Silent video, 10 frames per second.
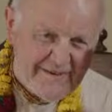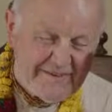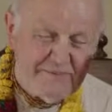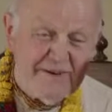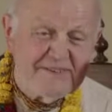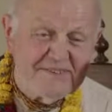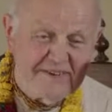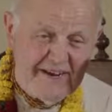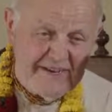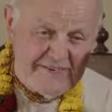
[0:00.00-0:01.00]
So one
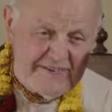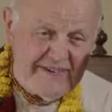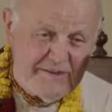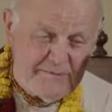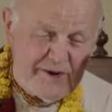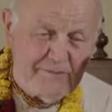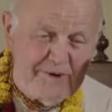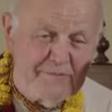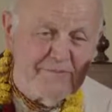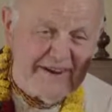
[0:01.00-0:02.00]
sannyasi gave
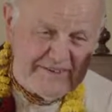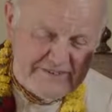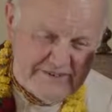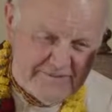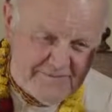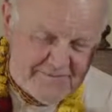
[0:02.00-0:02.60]
Prabhupada medicine.